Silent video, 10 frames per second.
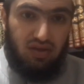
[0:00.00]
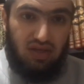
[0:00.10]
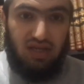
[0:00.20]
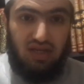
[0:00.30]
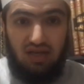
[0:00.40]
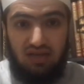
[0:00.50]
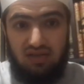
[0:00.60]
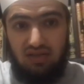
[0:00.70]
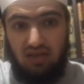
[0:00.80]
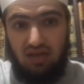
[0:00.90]
They said,
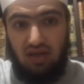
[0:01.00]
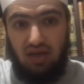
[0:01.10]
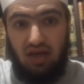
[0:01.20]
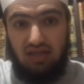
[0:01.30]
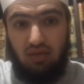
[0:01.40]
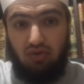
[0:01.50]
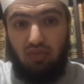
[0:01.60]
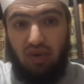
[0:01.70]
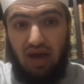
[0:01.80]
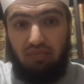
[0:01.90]
Yes. He said, Would
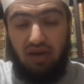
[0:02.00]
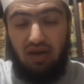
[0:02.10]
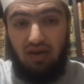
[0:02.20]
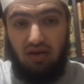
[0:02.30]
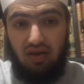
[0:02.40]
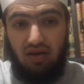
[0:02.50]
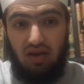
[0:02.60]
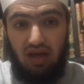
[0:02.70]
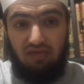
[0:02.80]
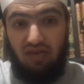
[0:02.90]
you be happy
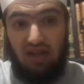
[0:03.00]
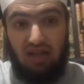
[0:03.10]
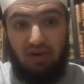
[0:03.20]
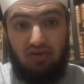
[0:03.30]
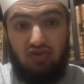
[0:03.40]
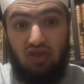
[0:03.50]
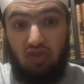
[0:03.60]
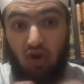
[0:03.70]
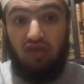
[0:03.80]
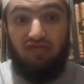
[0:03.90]
if Allah made you
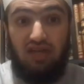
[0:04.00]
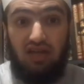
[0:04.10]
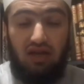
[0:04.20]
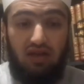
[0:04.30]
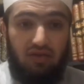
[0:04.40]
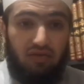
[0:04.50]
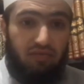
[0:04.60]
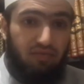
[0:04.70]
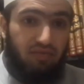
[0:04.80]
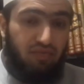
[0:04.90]
a third of Jannah?
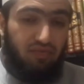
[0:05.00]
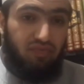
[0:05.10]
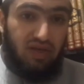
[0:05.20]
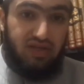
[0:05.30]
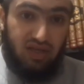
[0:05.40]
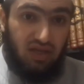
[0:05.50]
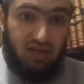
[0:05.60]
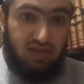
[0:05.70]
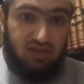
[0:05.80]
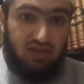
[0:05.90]
I said,
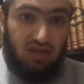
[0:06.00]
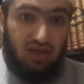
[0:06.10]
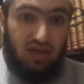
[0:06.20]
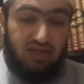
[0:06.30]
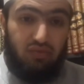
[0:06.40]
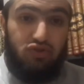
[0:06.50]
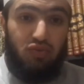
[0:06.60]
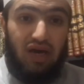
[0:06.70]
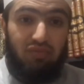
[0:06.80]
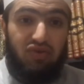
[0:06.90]
Yes. He said, Would
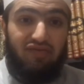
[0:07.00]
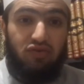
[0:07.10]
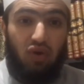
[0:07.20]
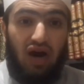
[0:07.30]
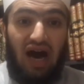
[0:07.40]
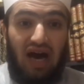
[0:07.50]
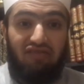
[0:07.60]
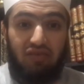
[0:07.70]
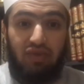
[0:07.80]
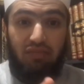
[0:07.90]
you be happy if you were
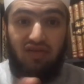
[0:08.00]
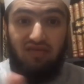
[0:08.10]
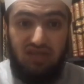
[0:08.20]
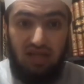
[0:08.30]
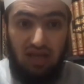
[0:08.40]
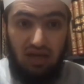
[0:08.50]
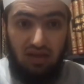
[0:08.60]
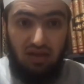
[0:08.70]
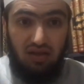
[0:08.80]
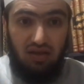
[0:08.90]
half the people of Jannah?
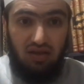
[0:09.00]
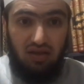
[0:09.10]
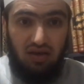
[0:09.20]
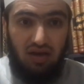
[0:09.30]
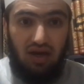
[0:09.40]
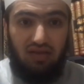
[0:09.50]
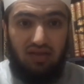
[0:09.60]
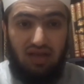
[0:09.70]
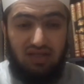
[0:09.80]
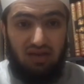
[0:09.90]

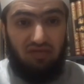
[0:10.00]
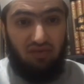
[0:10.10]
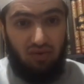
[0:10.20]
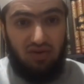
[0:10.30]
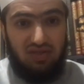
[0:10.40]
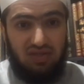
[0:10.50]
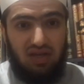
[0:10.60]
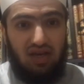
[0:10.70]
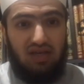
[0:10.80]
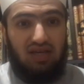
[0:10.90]
And they said, Of course.
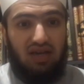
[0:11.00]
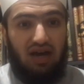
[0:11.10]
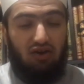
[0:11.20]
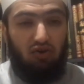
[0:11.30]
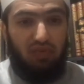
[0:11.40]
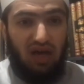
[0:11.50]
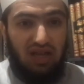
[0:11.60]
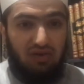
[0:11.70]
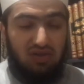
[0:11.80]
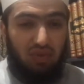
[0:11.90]
He said, I hope that
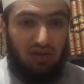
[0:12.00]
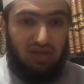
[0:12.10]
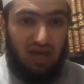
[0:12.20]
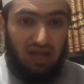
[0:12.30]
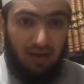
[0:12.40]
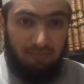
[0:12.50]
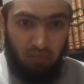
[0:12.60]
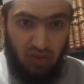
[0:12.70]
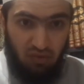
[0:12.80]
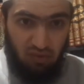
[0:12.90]
Allah subhanahu wa ta'ala
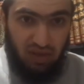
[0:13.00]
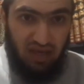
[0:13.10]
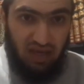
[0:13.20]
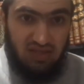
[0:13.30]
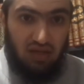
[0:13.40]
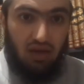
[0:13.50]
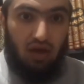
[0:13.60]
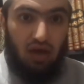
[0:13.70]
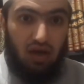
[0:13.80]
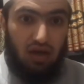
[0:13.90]
will make us
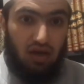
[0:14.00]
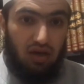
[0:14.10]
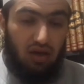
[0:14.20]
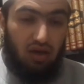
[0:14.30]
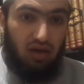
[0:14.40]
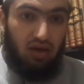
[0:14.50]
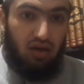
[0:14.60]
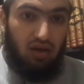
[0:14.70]
uh,